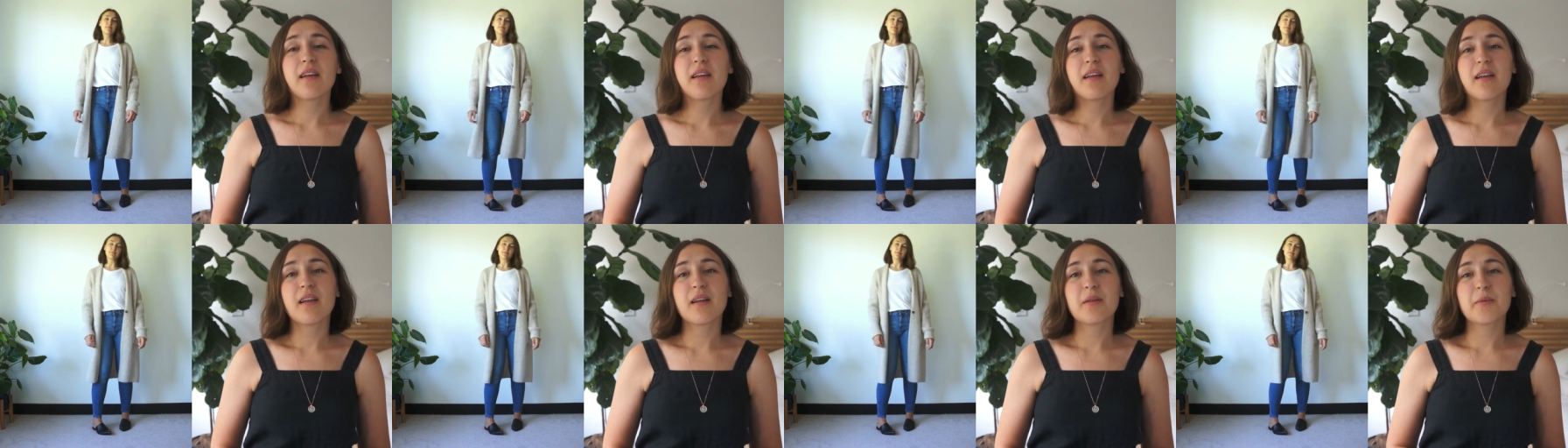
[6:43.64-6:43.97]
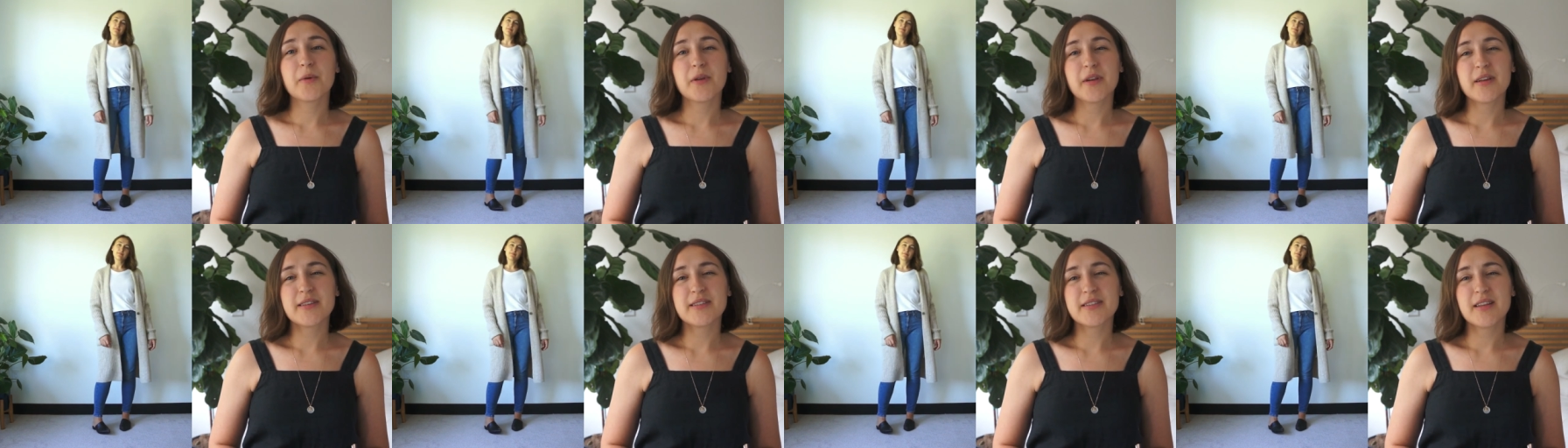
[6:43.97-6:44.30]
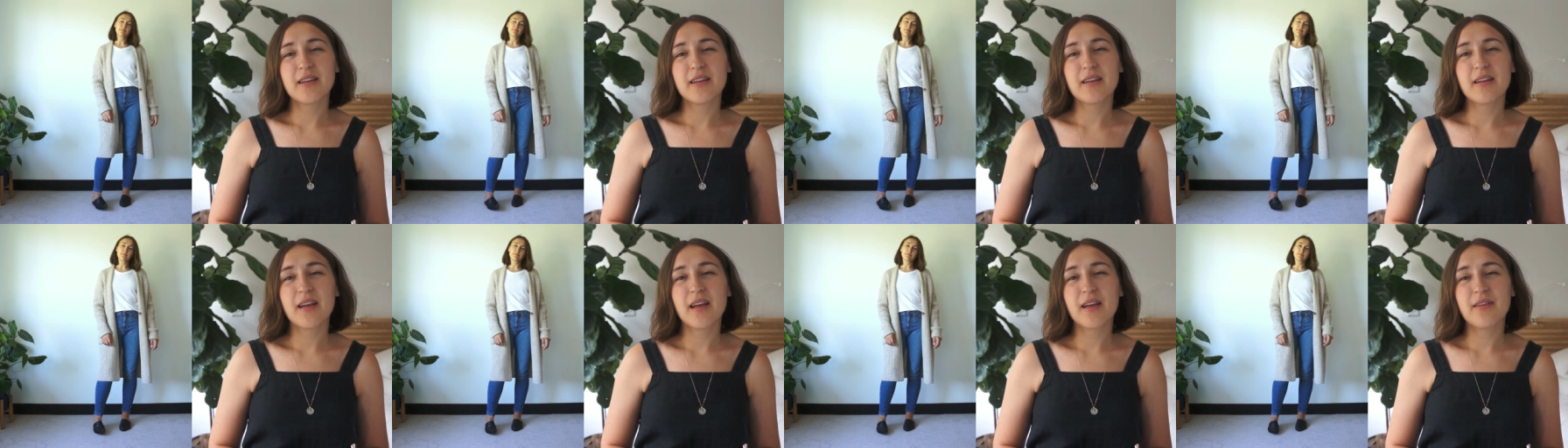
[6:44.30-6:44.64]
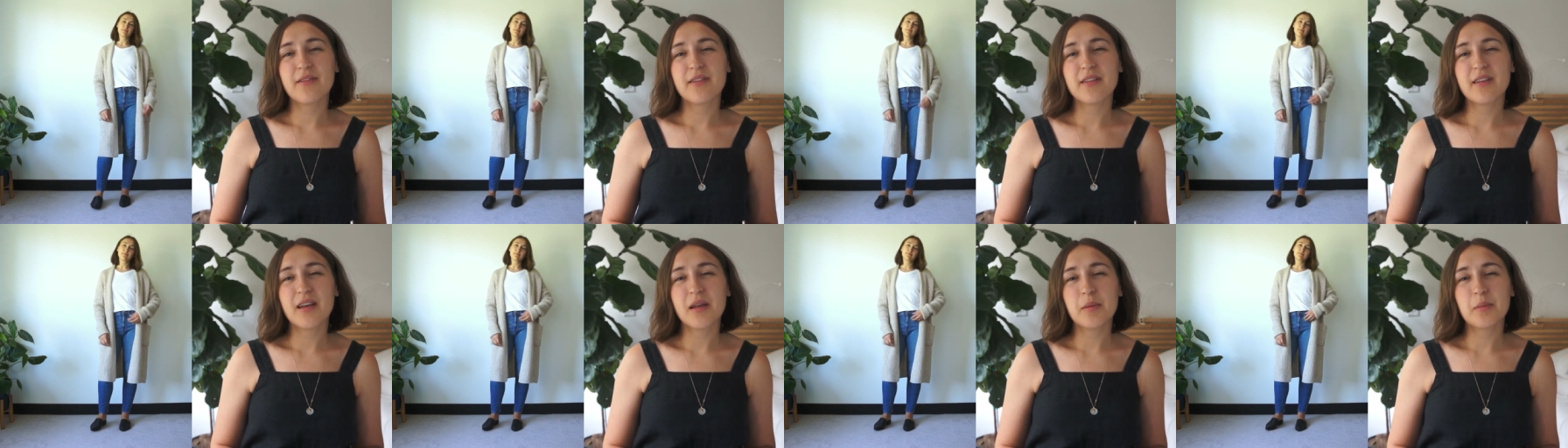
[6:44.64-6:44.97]
And when I say
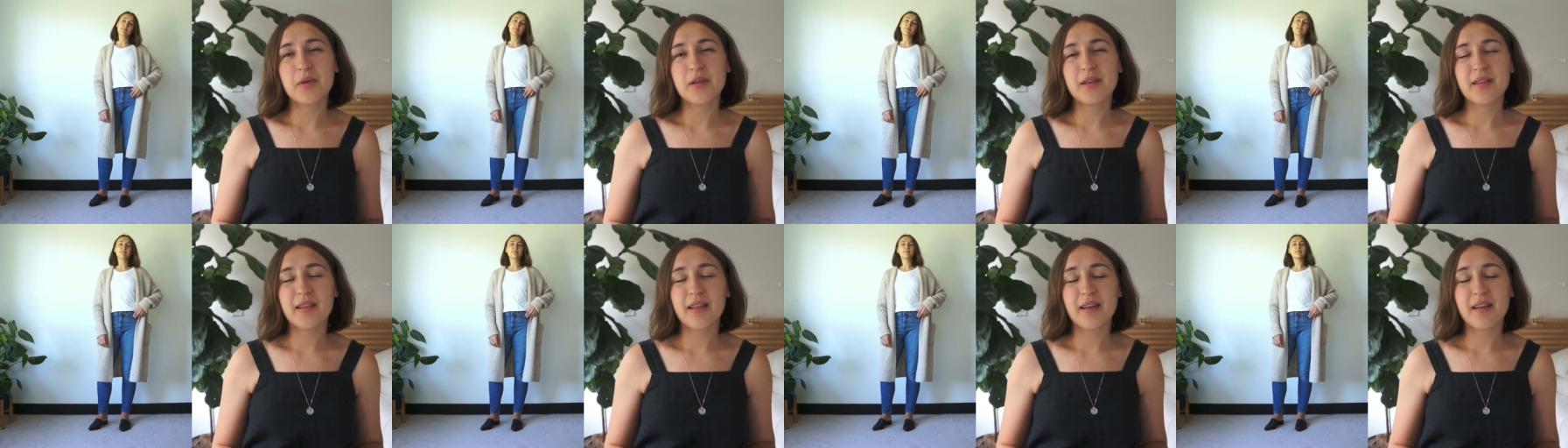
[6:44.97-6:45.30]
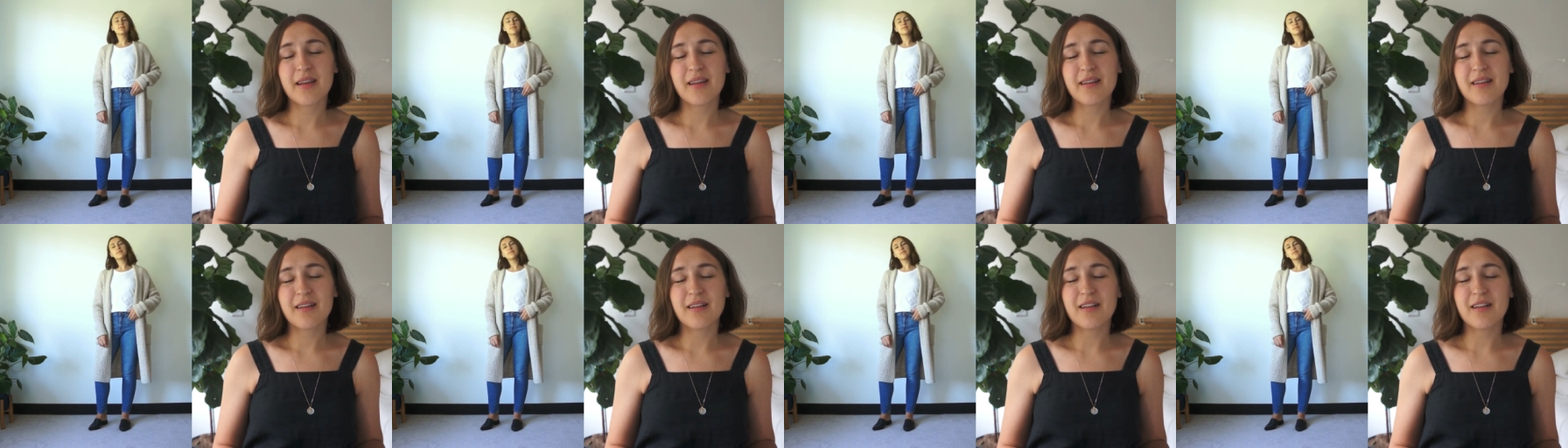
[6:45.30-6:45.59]
heavy, I mean like